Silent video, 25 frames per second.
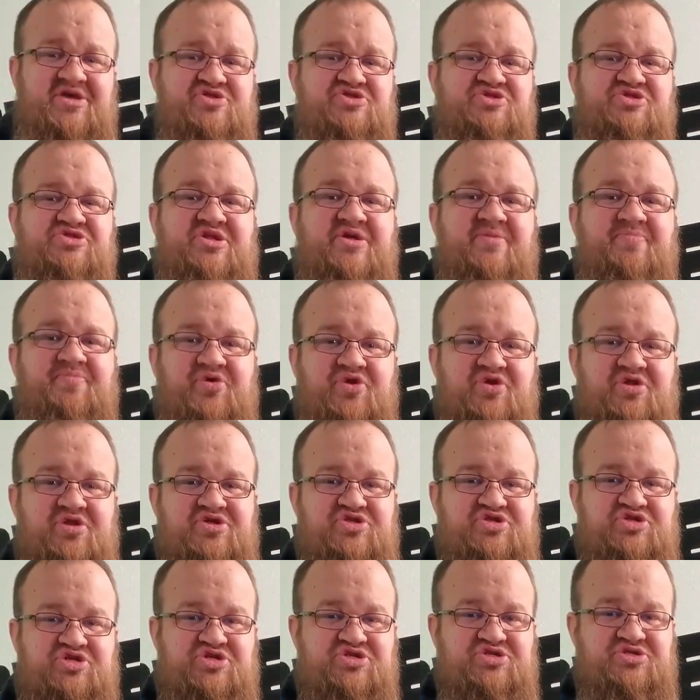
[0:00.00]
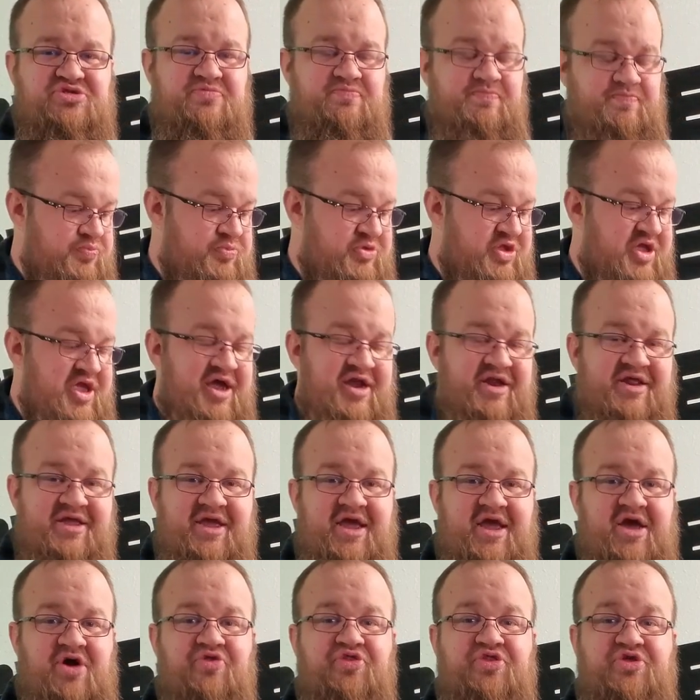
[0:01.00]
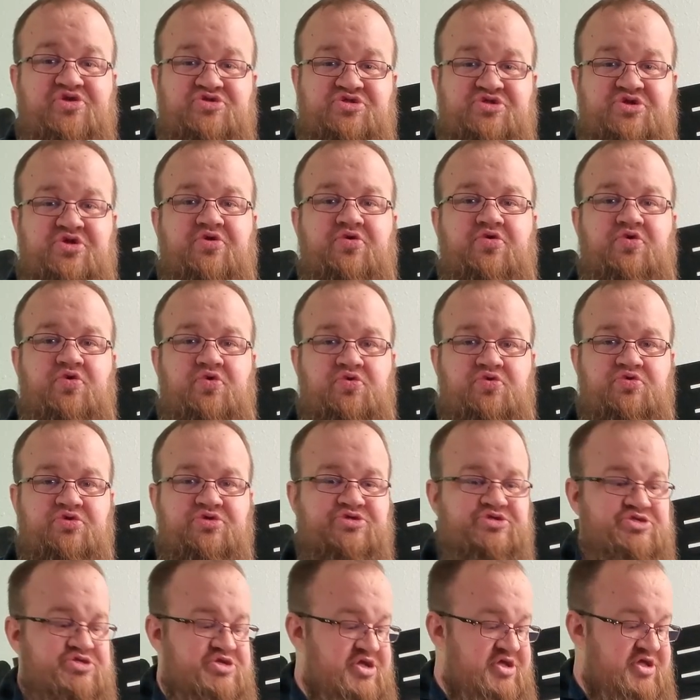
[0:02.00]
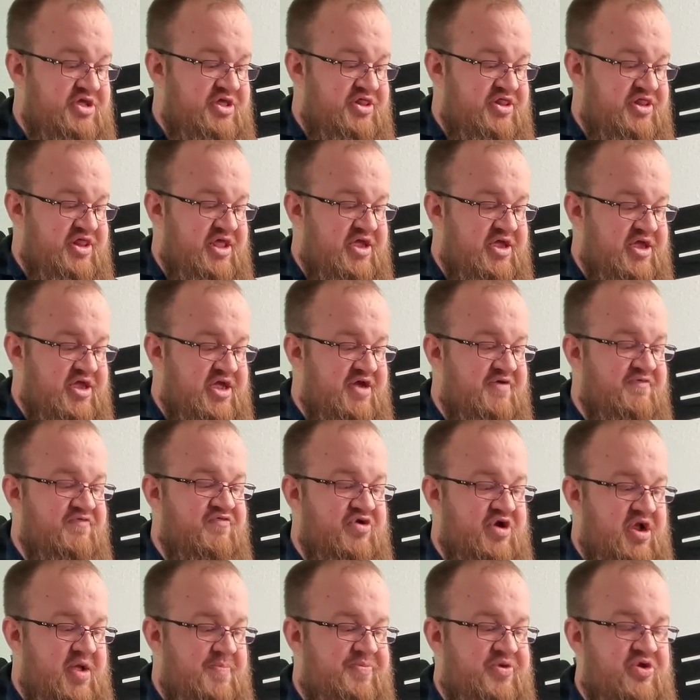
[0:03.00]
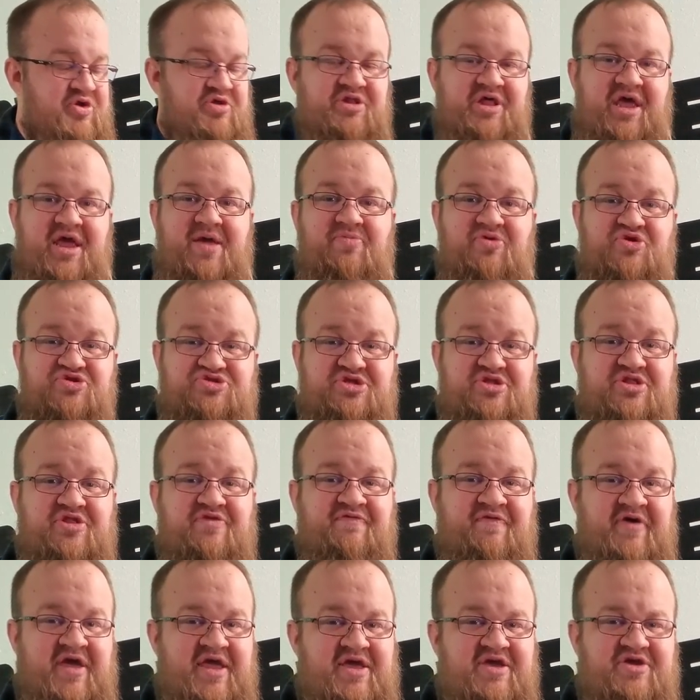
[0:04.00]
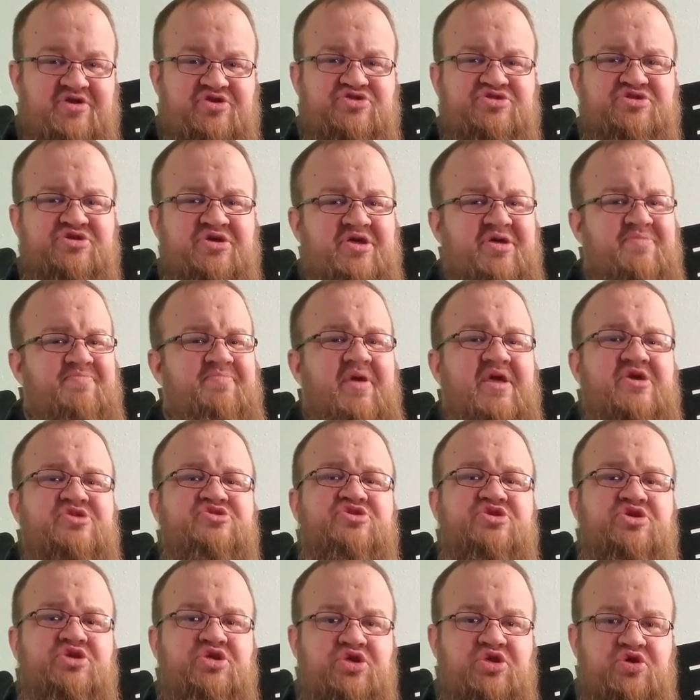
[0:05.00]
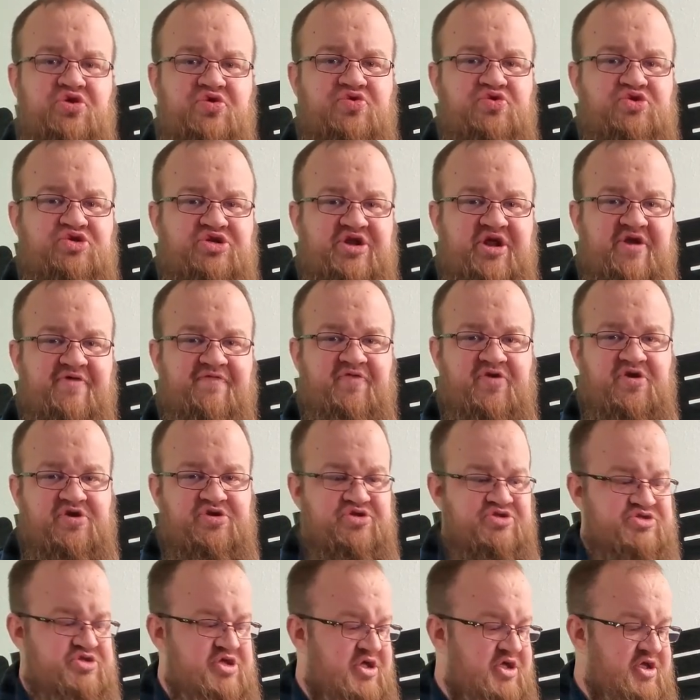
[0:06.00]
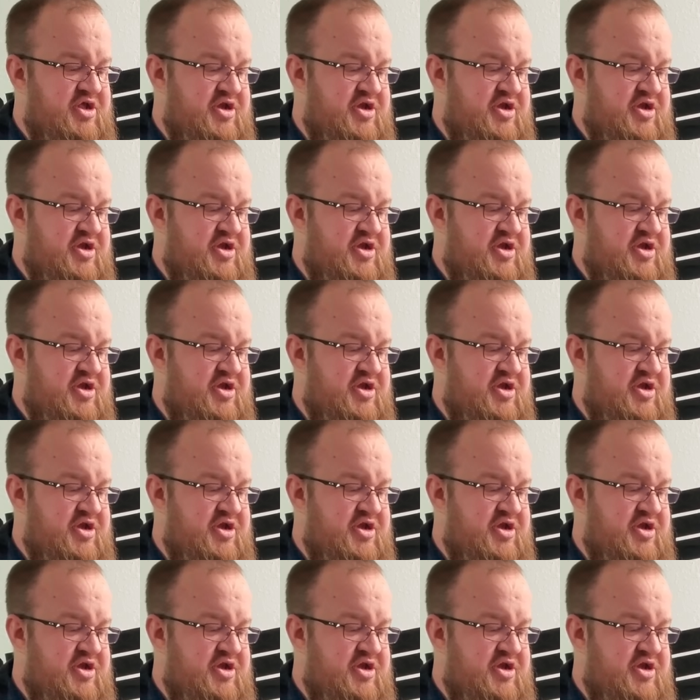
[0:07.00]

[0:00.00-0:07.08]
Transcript: as simple as just cutting out the circles that cover up your labels on the fans makes a huge difference.